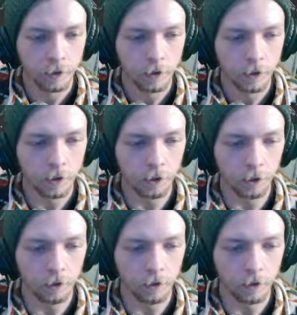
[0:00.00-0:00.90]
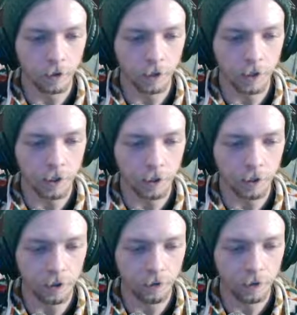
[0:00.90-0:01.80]
So let's
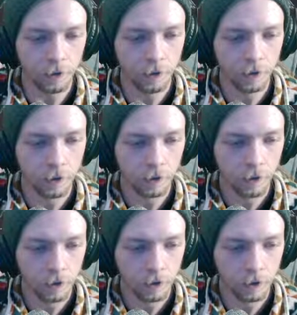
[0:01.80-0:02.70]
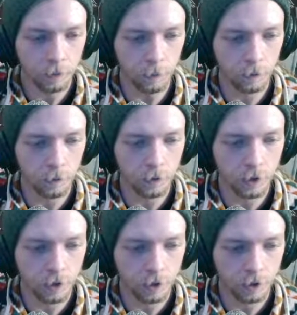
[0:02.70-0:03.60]
give some
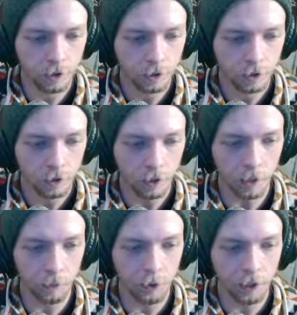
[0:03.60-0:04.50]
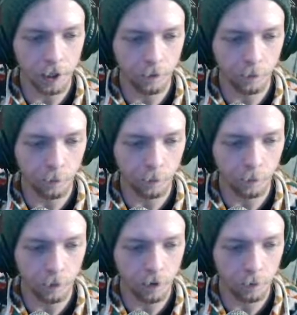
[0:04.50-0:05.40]
roles. I appreciate
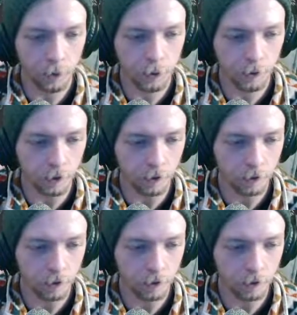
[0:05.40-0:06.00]
everyone joining.